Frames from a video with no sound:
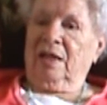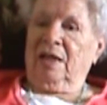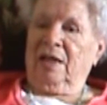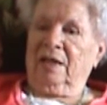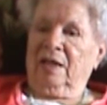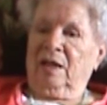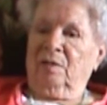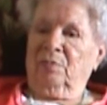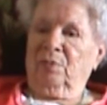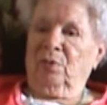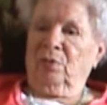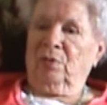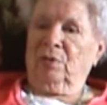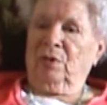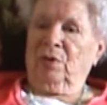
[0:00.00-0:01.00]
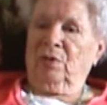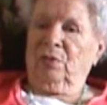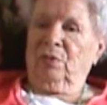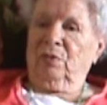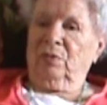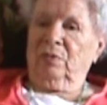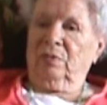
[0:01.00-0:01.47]
I got
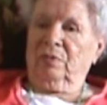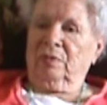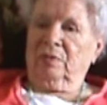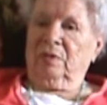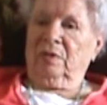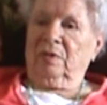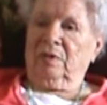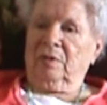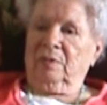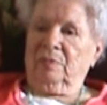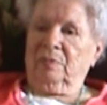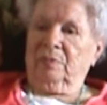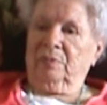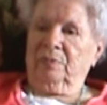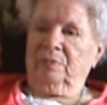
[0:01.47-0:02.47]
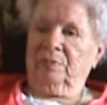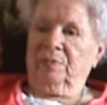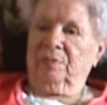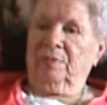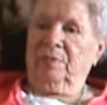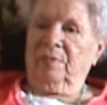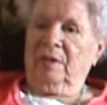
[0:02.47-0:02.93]
polio um,
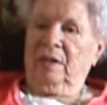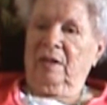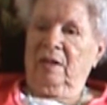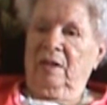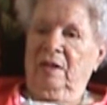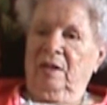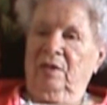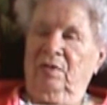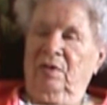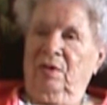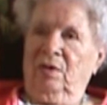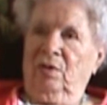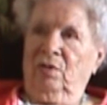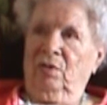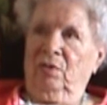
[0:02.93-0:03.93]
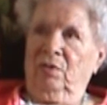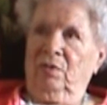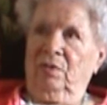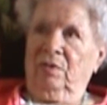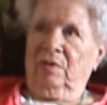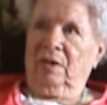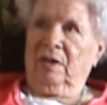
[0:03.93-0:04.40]
the year
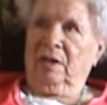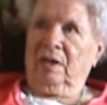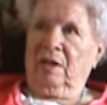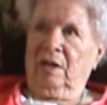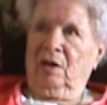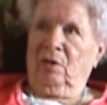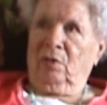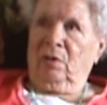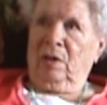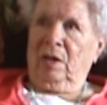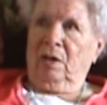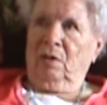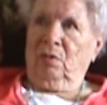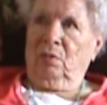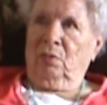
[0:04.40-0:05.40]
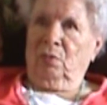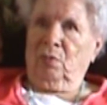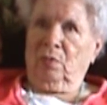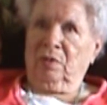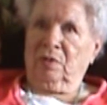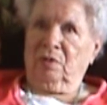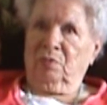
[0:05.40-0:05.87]
Gary
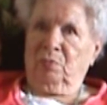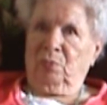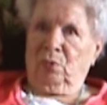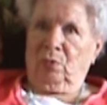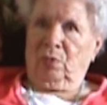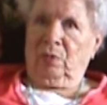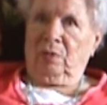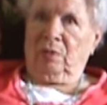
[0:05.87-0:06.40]
was born.